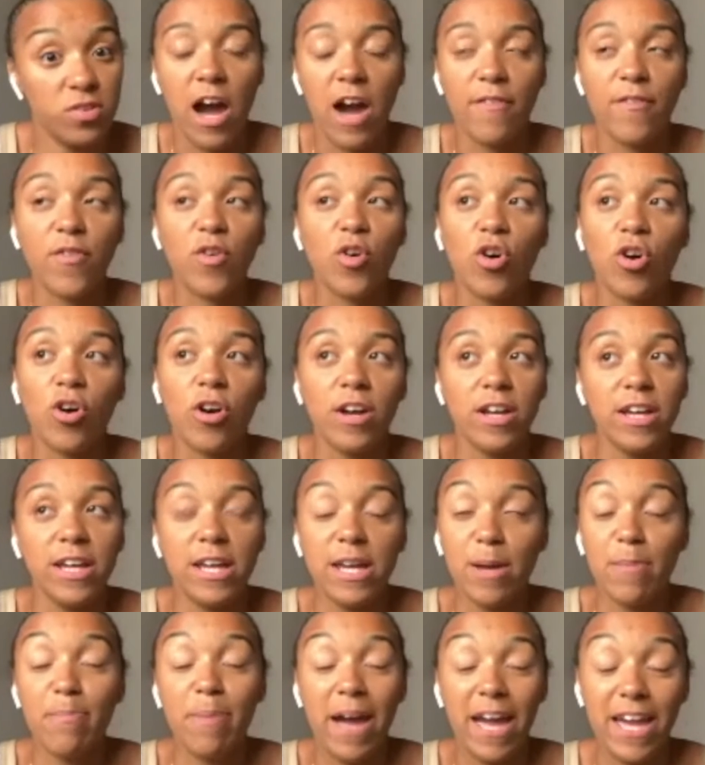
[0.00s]
I've got
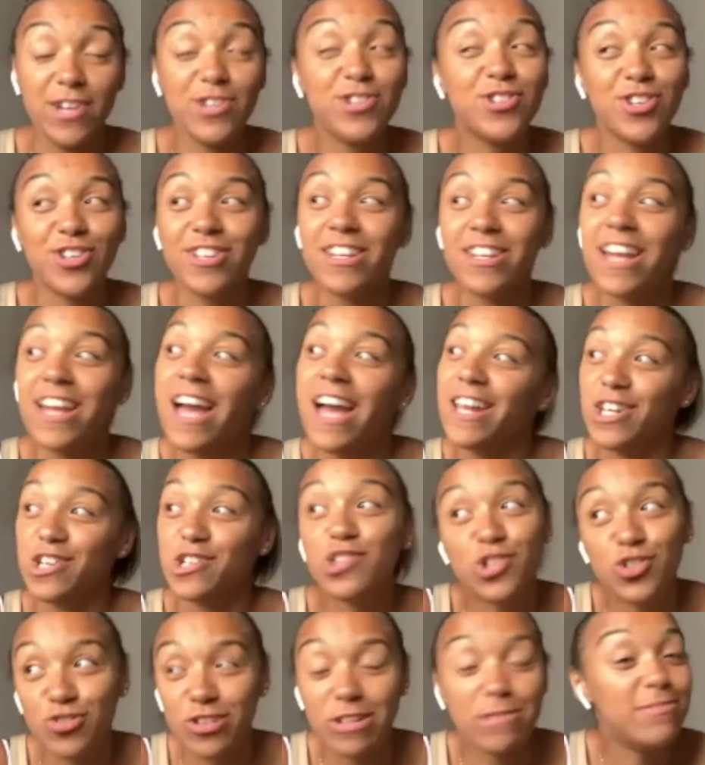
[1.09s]
patient and
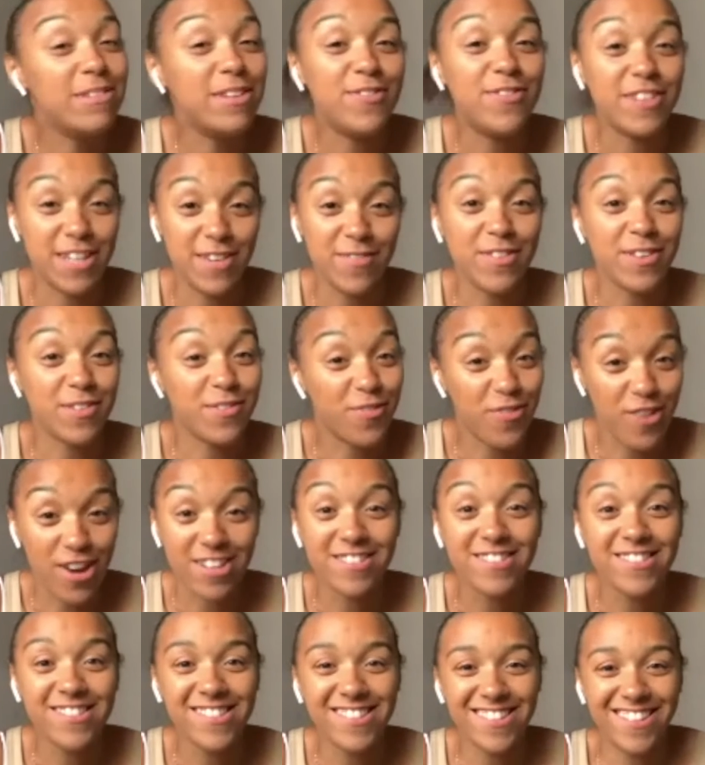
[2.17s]
extremely forgiving
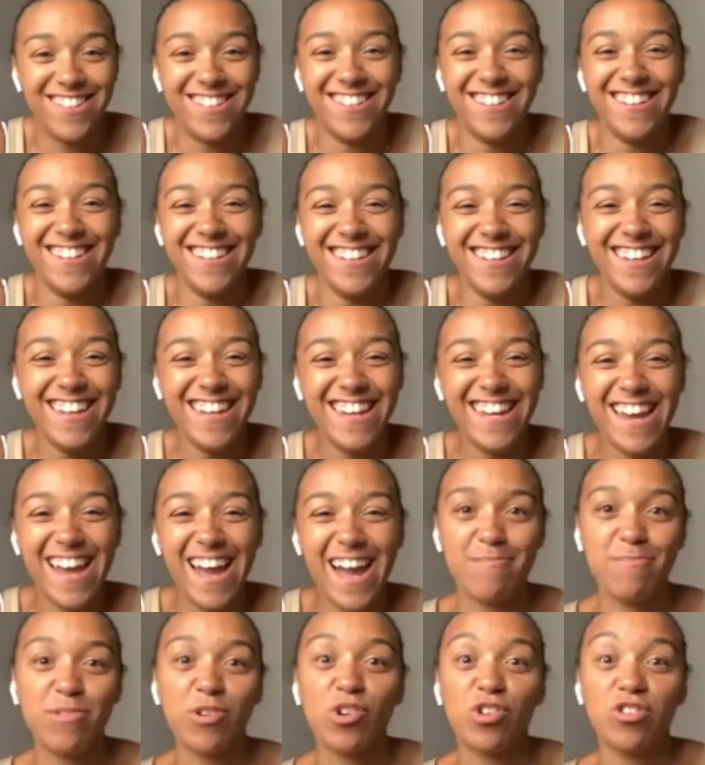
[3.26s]
friends
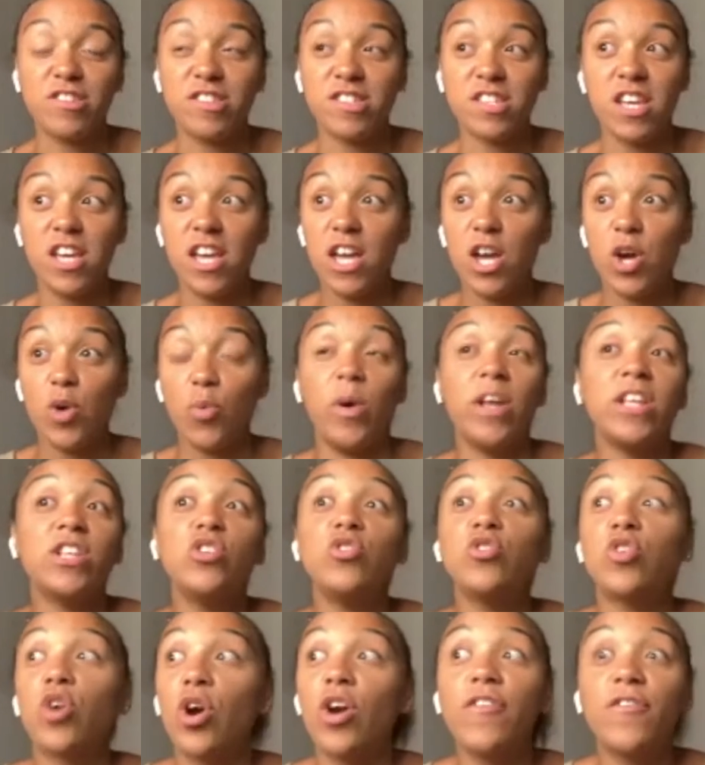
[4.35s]
because when
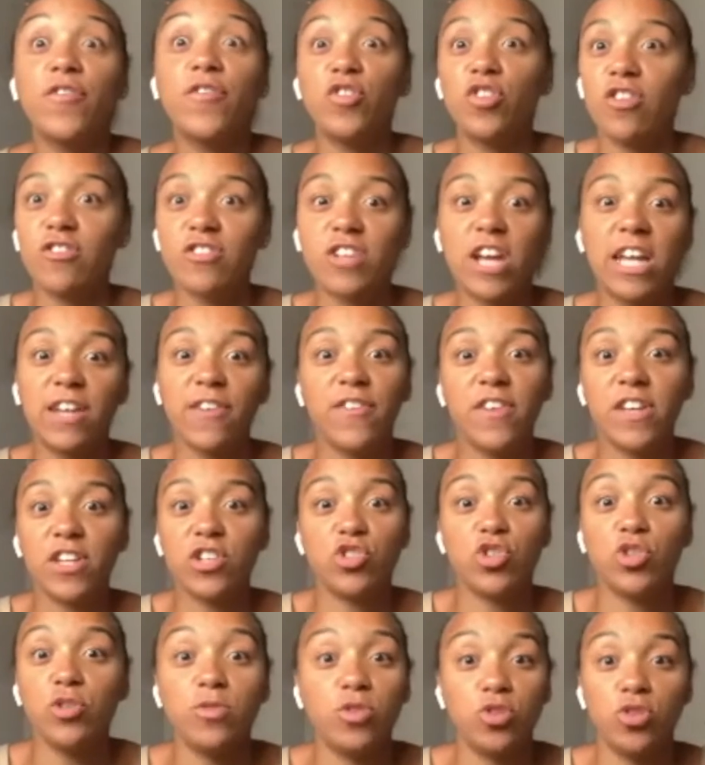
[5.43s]
you go through those kind of things,
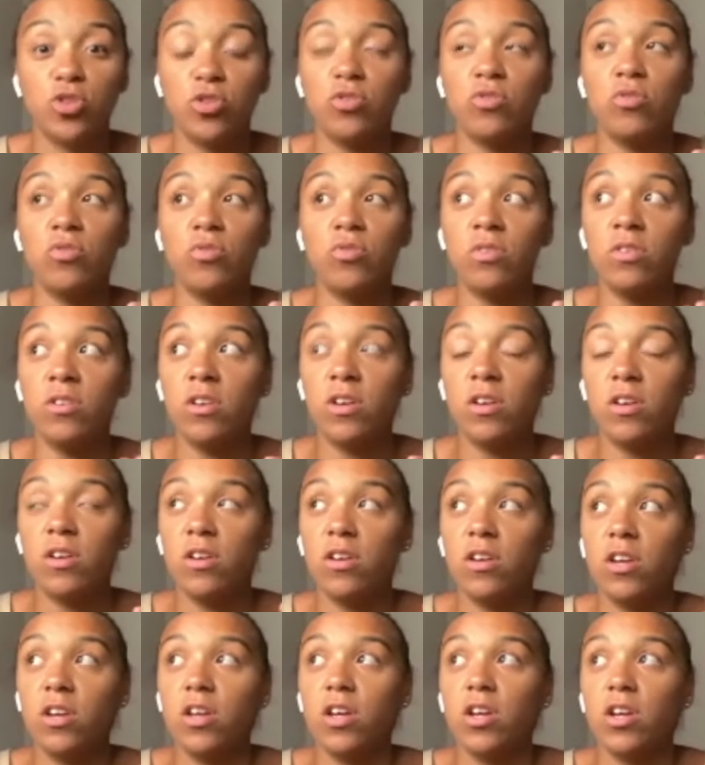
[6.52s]

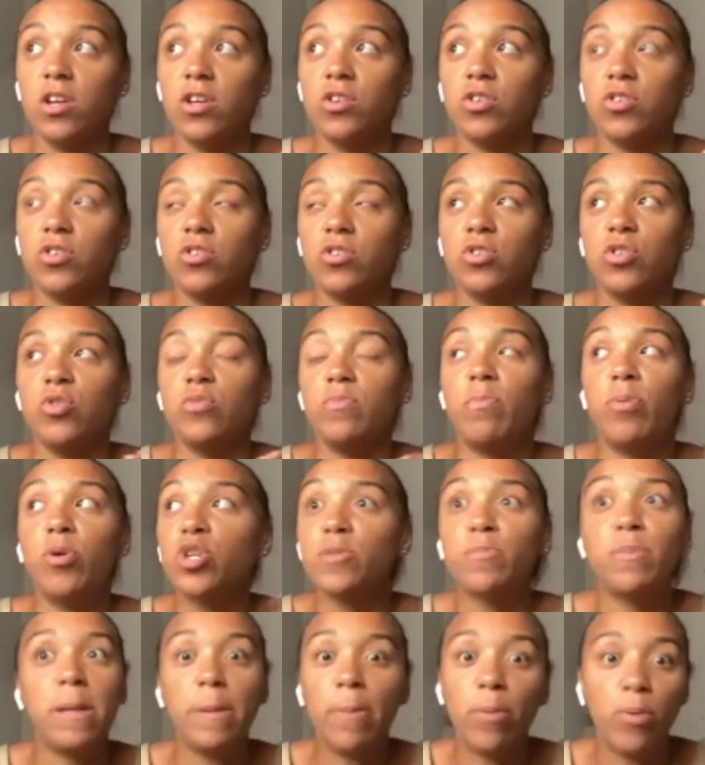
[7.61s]
you
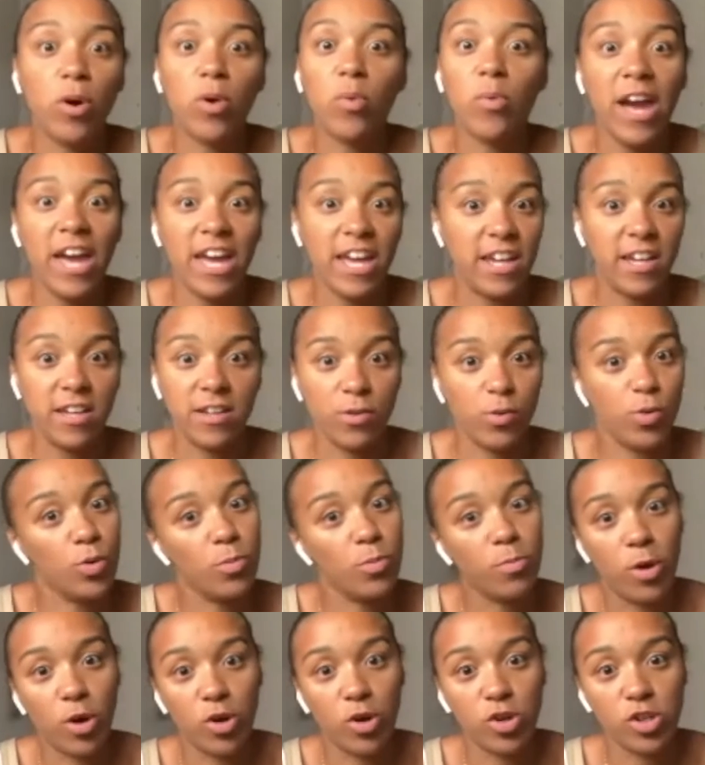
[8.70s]
push people away
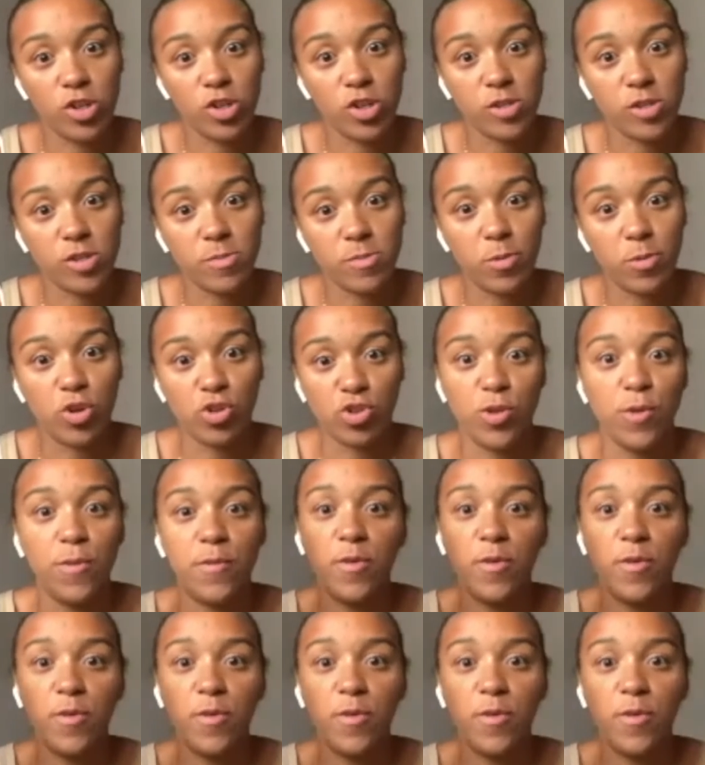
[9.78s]
almost because you